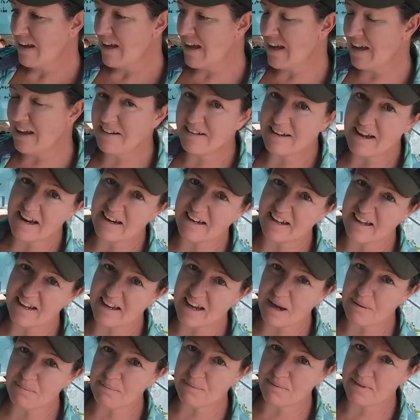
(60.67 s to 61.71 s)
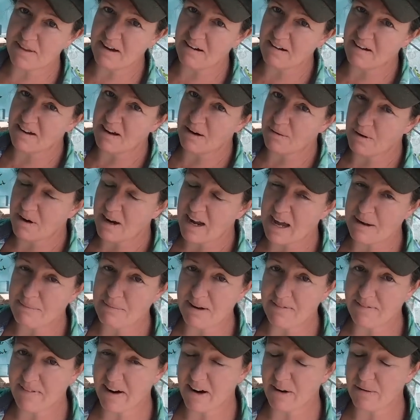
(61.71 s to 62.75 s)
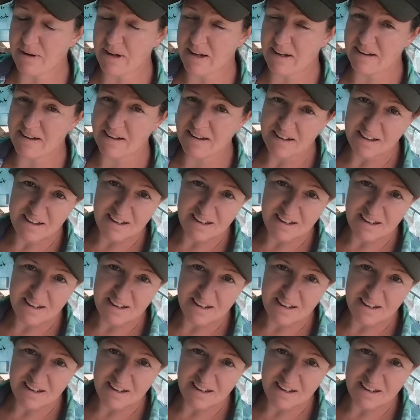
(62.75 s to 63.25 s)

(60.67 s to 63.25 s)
and tidying up the area where I had my firewood,